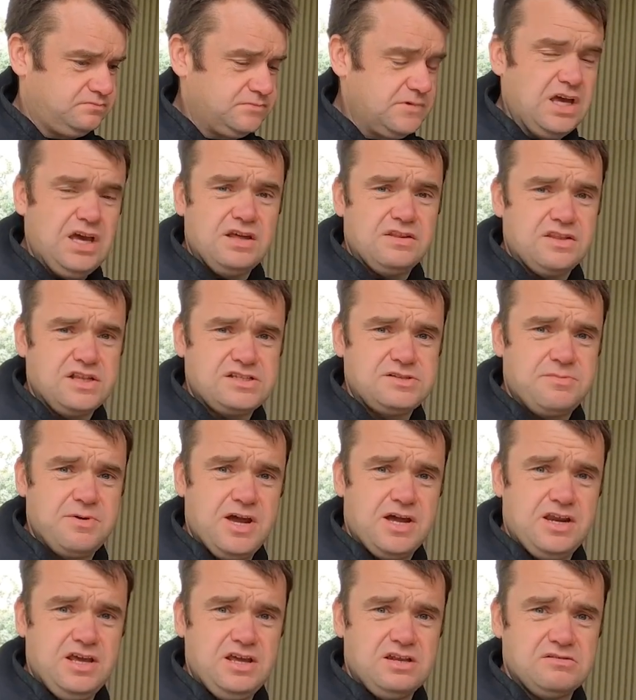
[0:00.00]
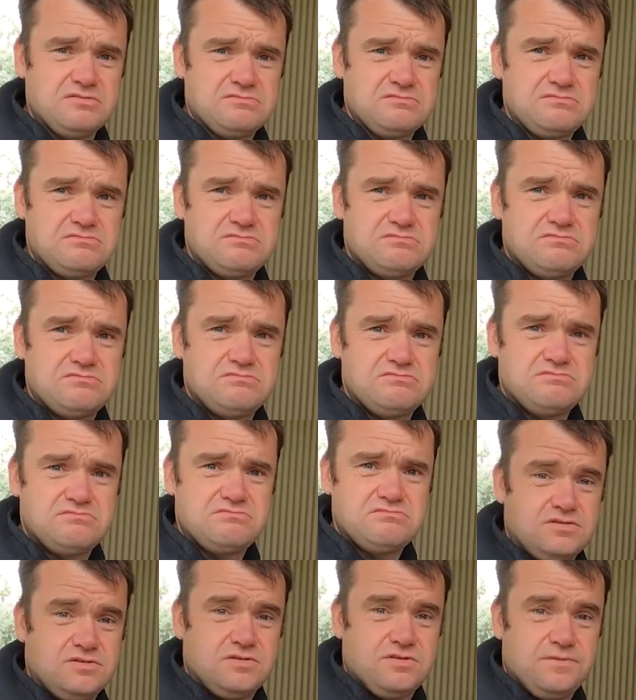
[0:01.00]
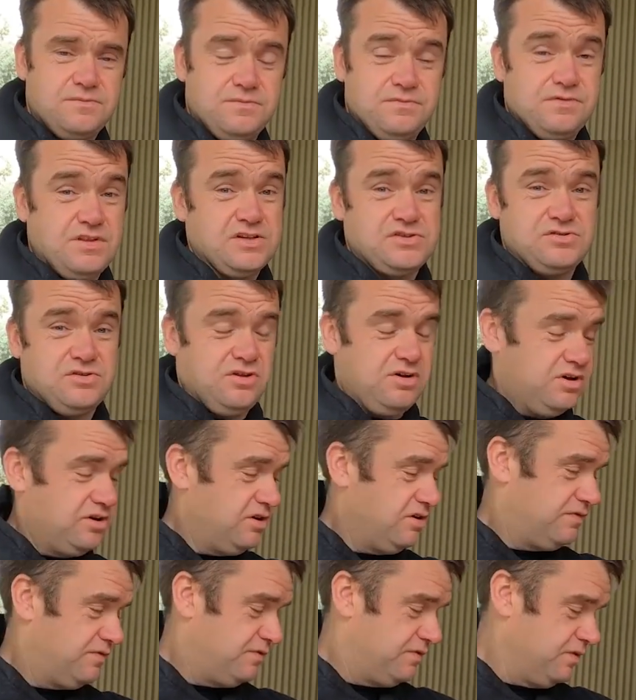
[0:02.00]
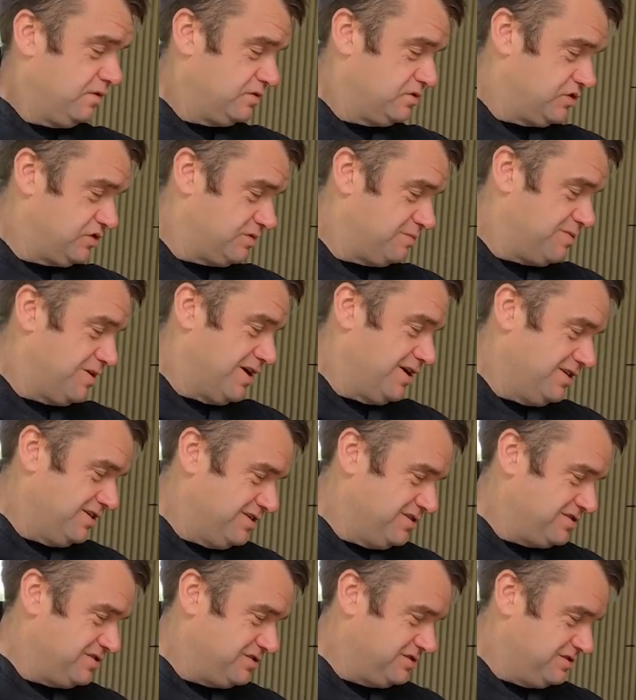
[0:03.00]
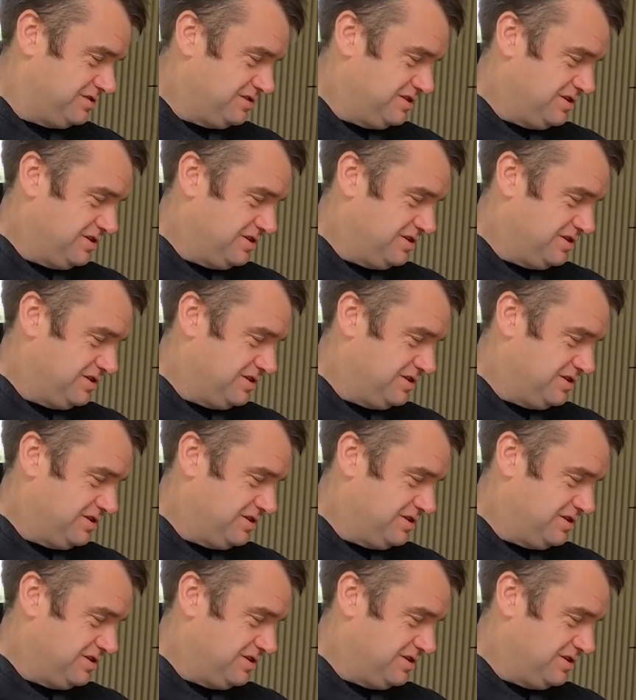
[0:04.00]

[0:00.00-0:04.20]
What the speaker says: Yeah, that's about it. That's all I do for fuel system maintenance,